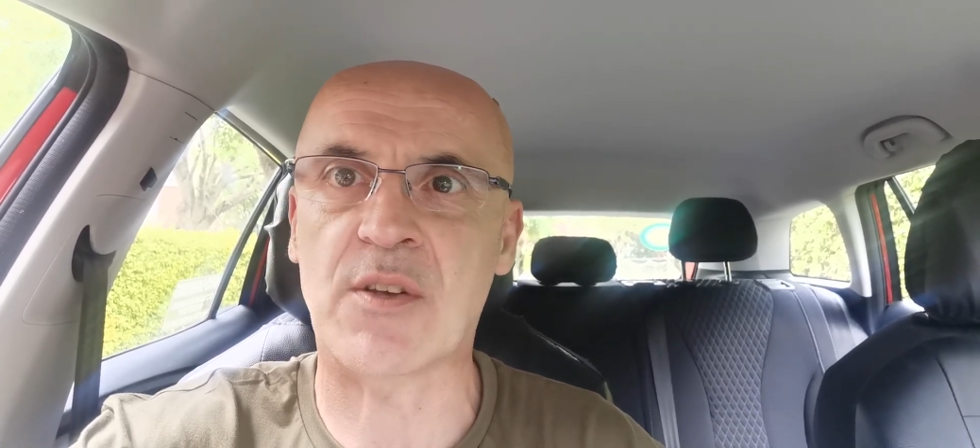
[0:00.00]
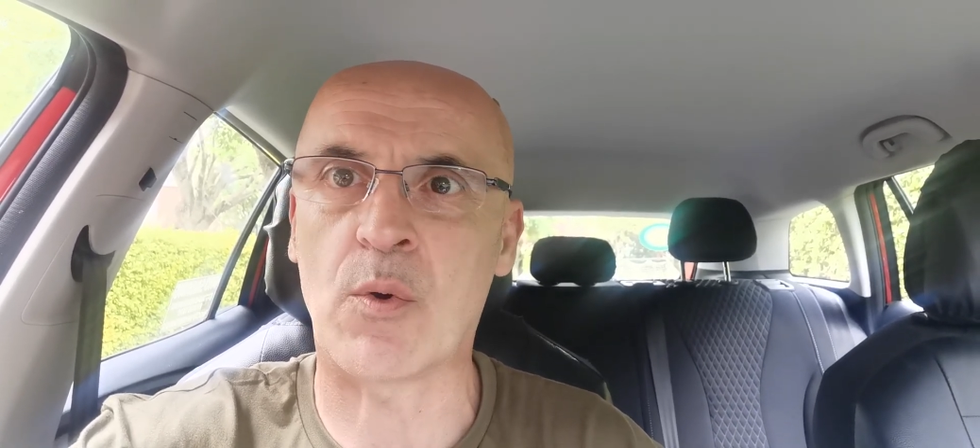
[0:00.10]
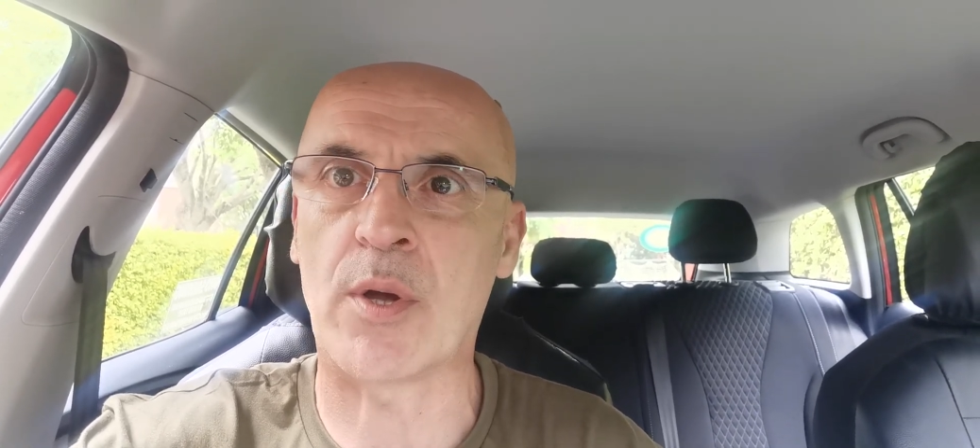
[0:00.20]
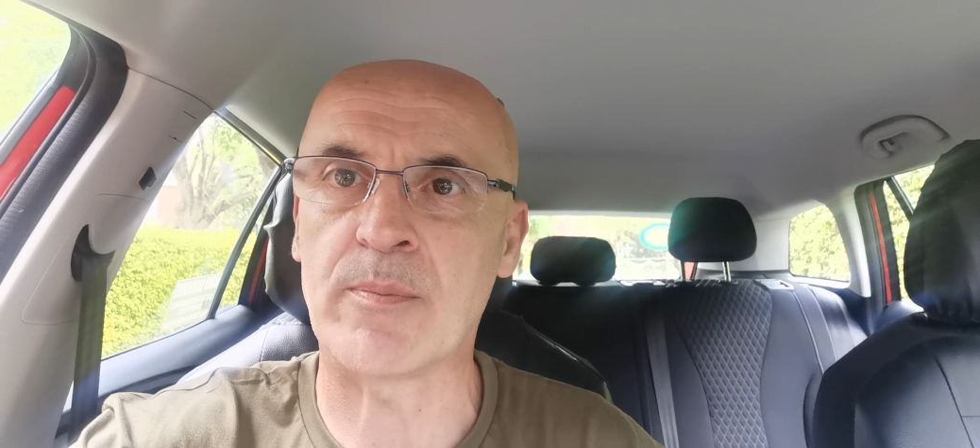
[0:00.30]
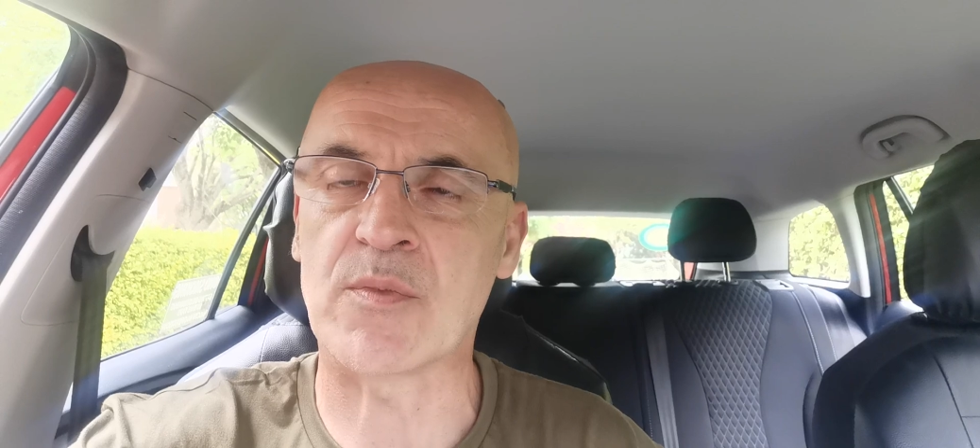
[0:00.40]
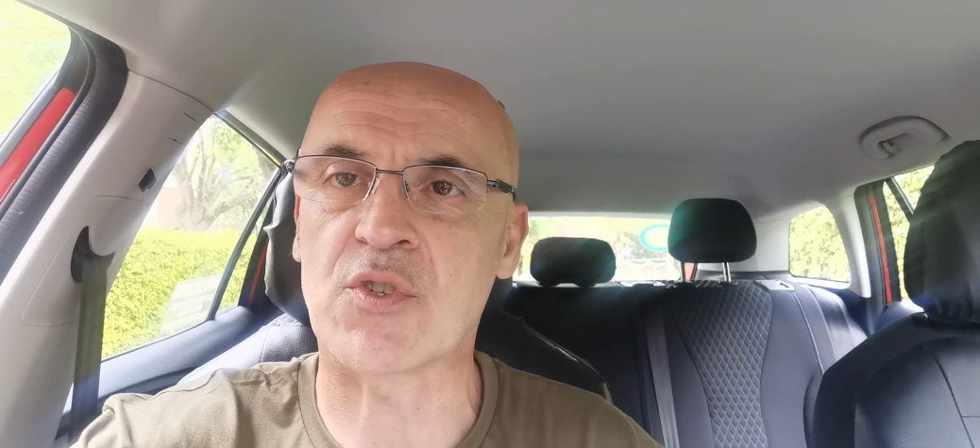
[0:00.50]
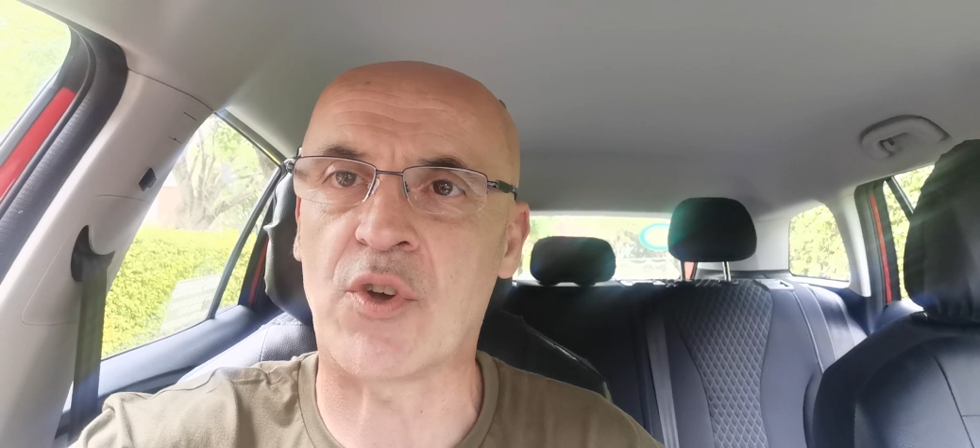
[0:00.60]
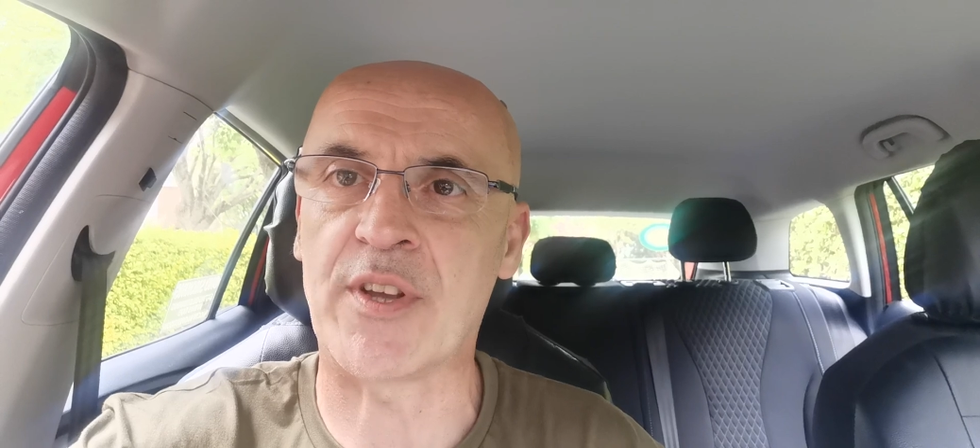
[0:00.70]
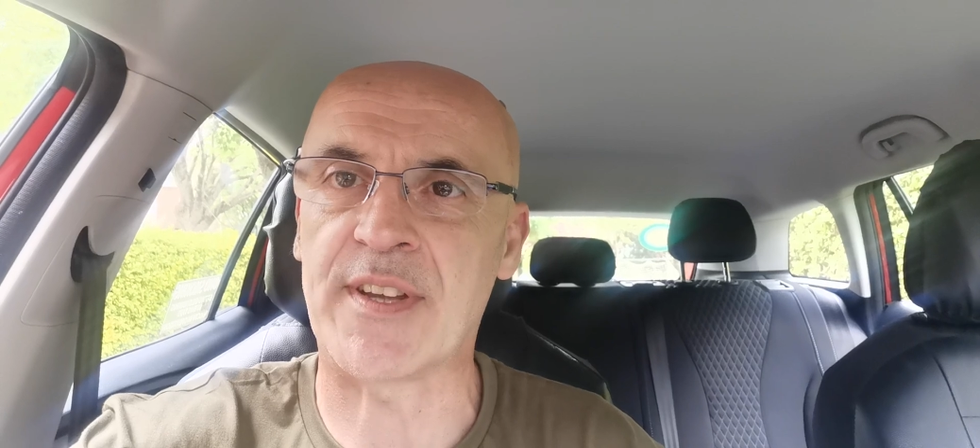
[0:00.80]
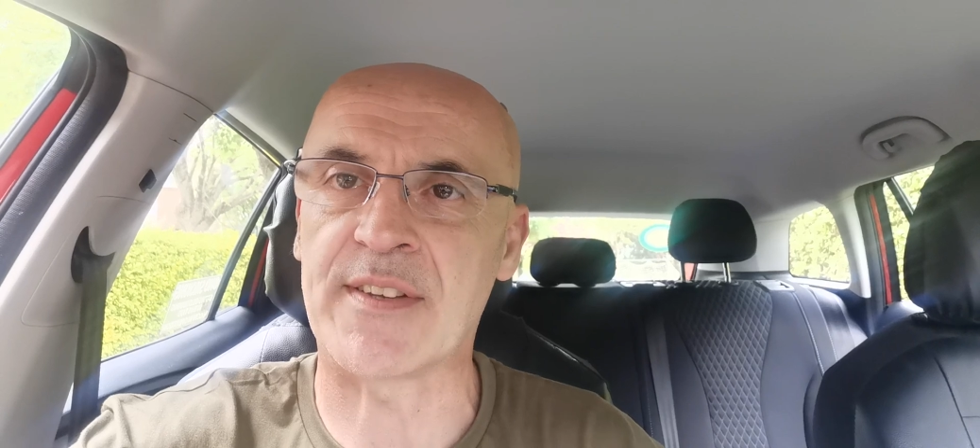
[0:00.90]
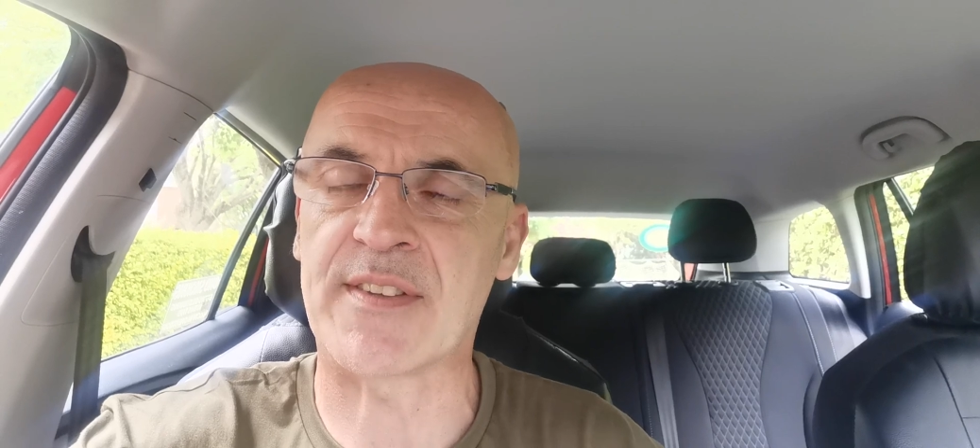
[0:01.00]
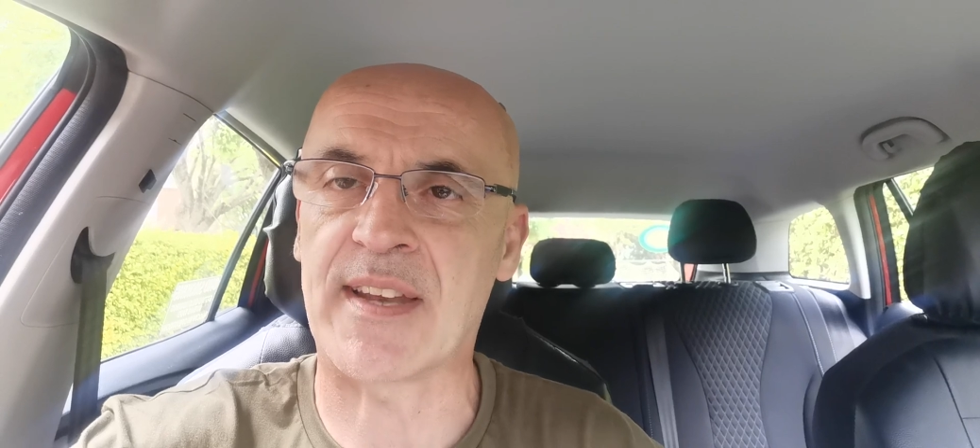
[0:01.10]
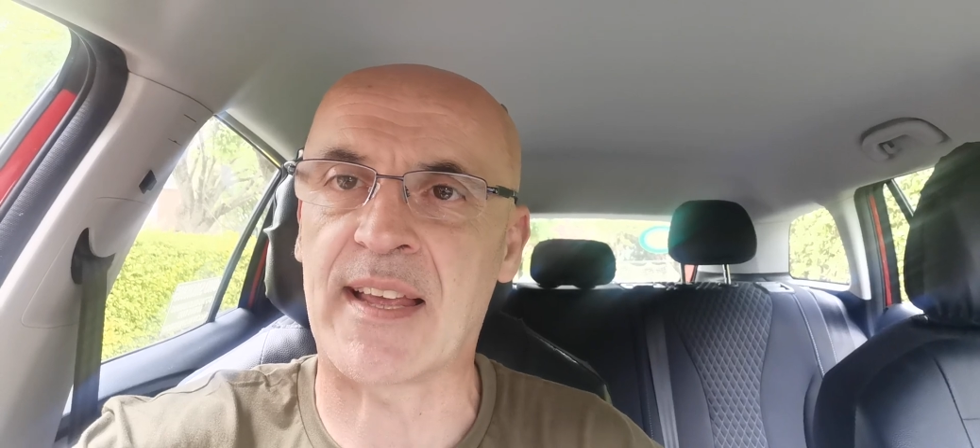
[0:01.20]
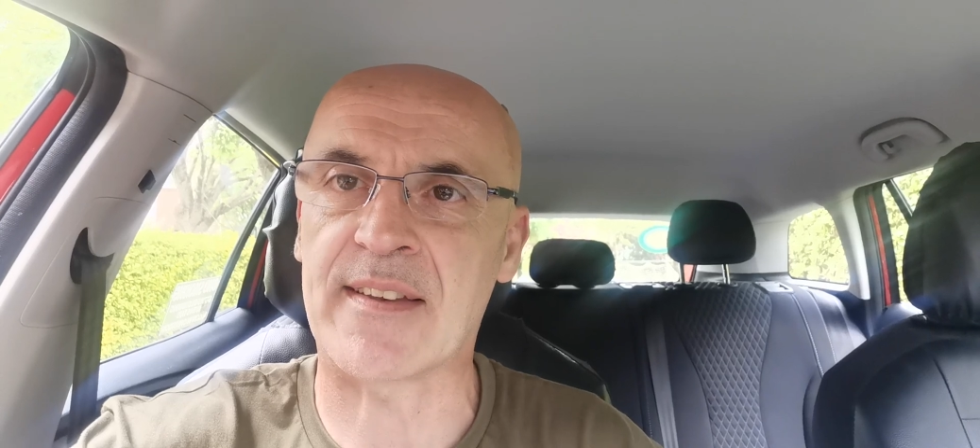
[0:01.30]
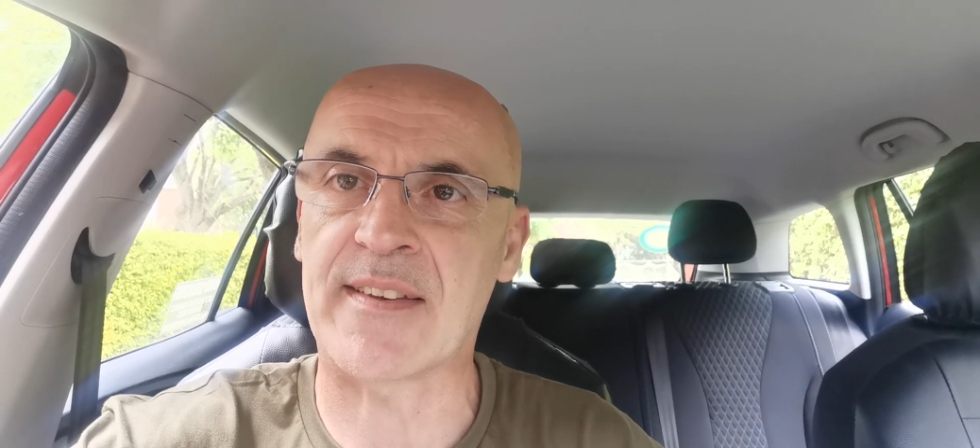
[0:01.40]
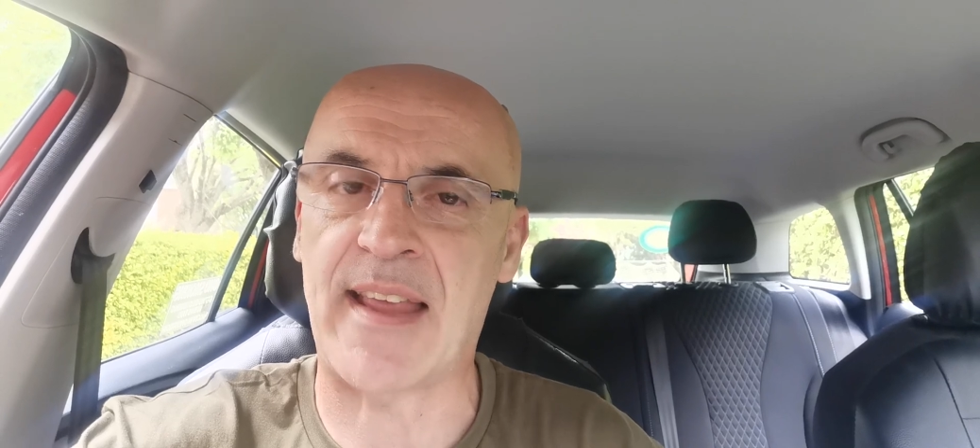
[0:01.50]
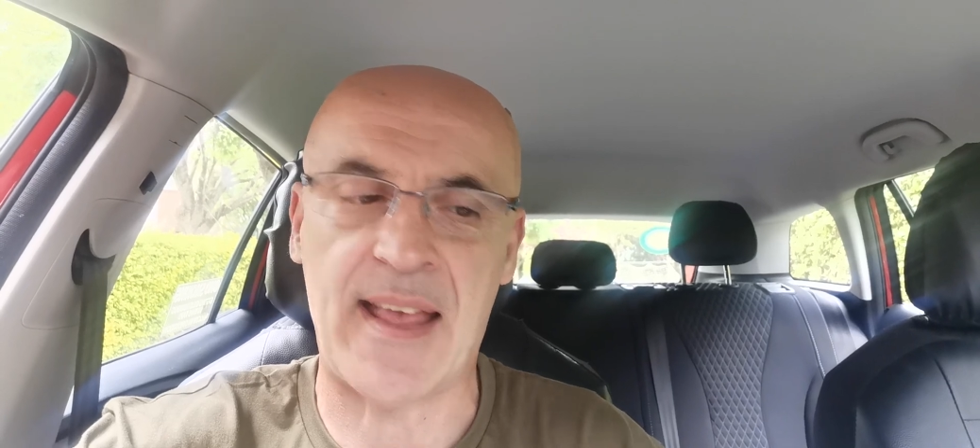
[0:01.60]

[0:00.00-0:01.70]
so I'm tied into that.